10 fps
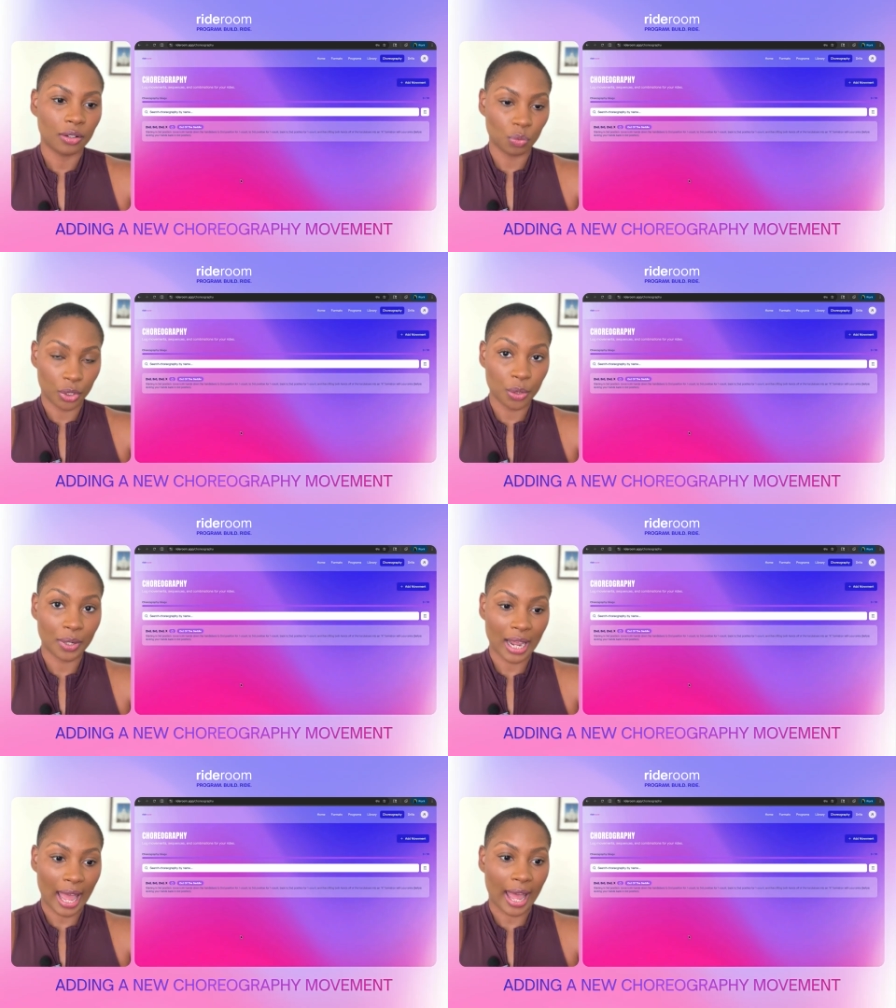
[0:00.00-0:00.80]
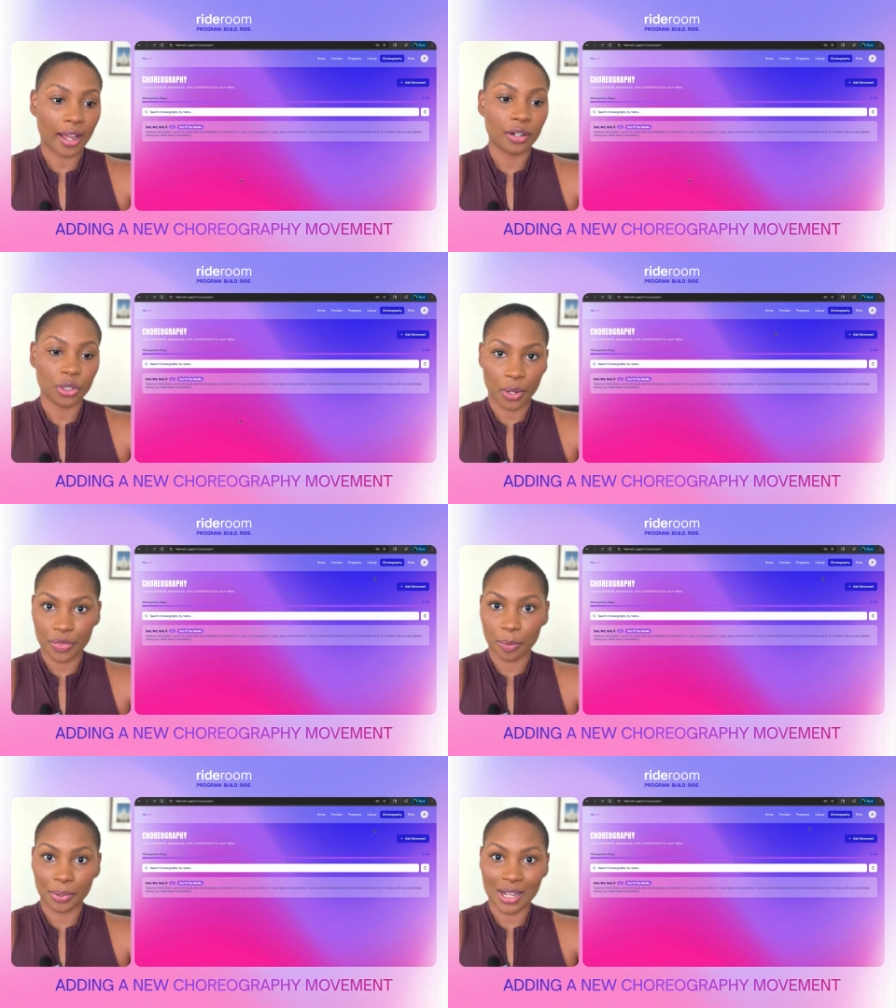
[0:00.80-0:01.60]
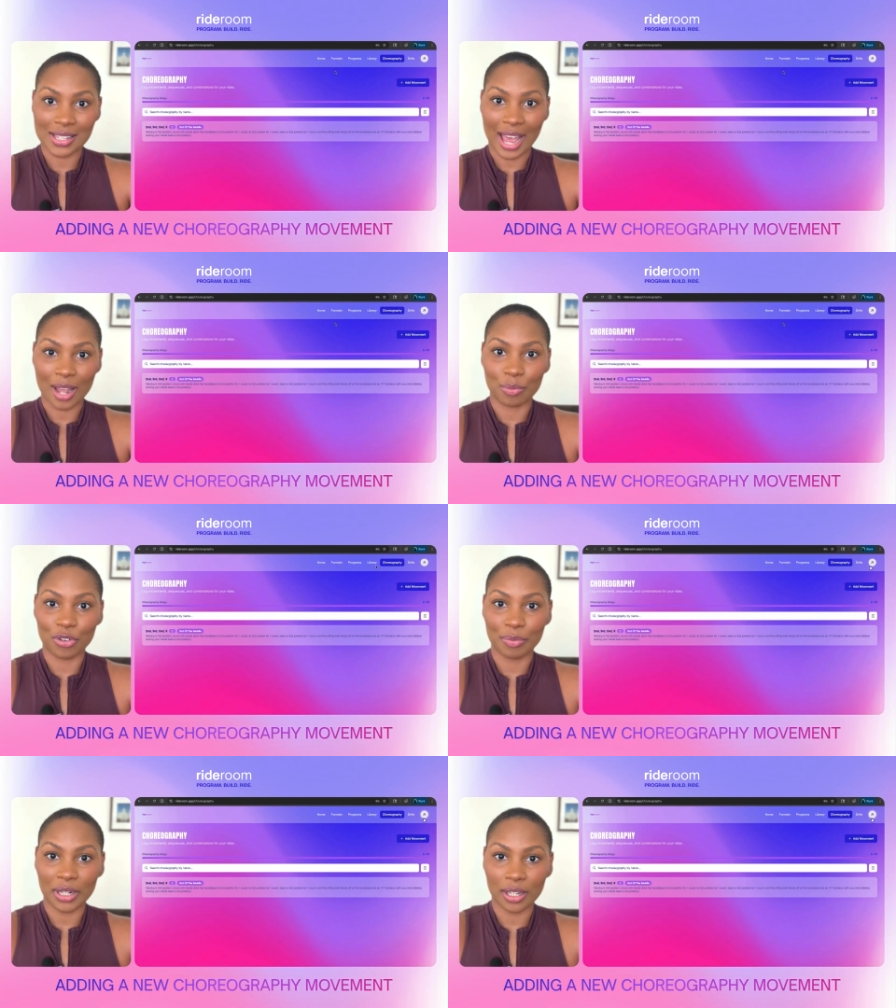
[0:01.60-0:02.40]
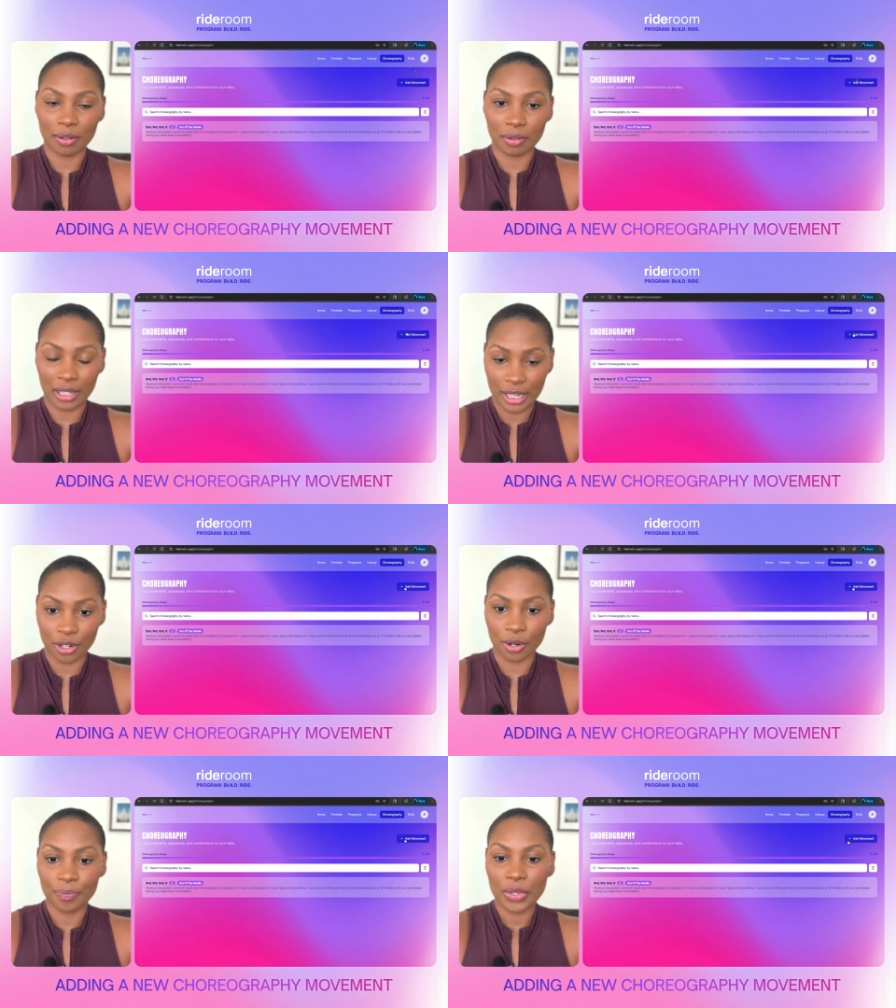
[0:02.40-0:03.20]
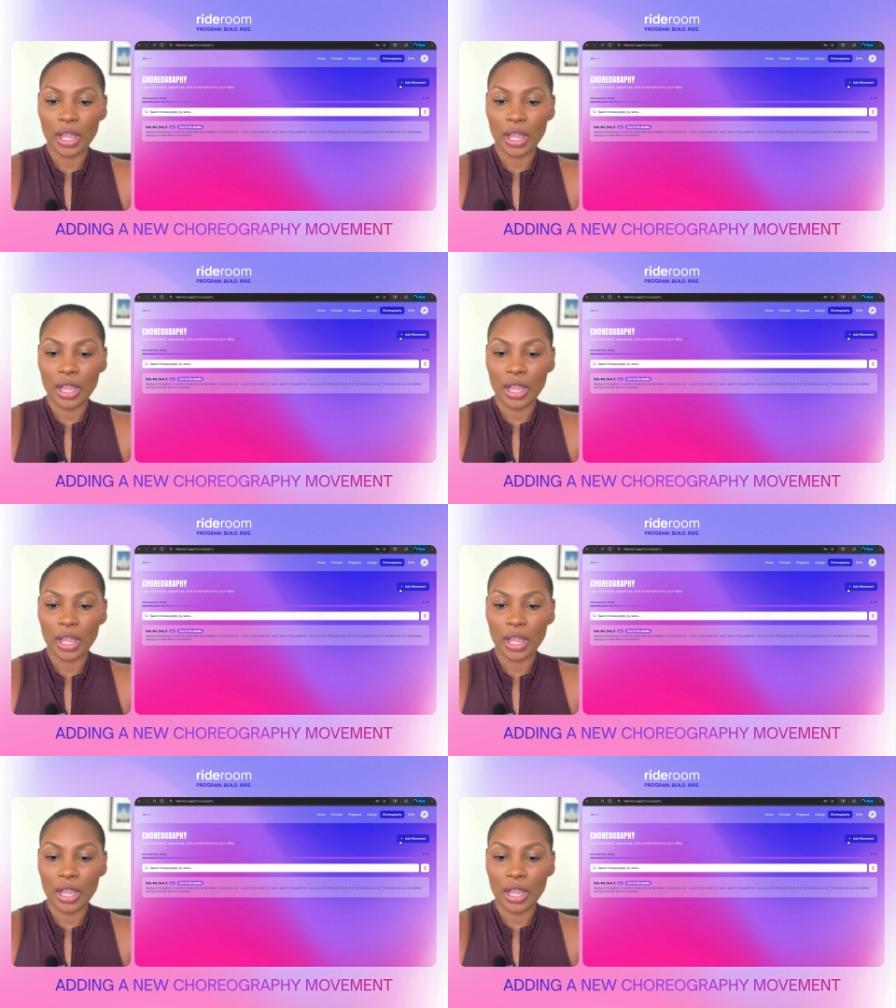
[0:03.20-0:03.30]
when you want to add, you'll hit the plus add movement here,